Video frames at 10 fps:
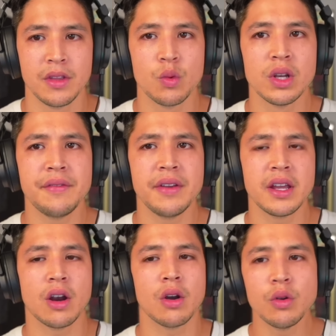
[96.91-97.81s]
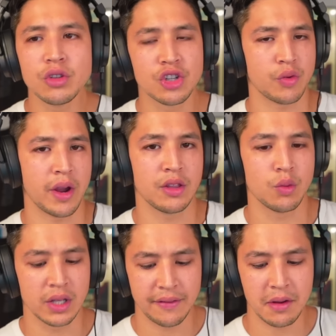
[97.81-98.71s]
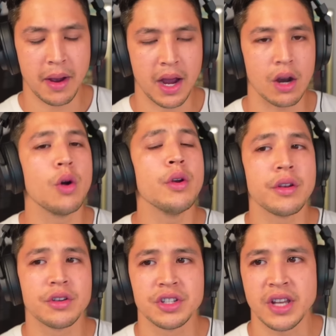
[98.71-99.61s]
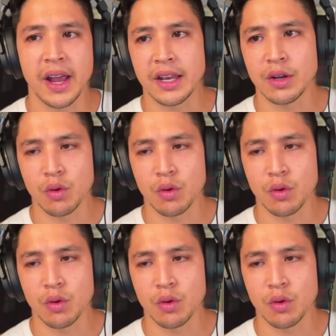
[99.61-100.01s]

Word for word: We're living in our own strength. We're living by our own understanding.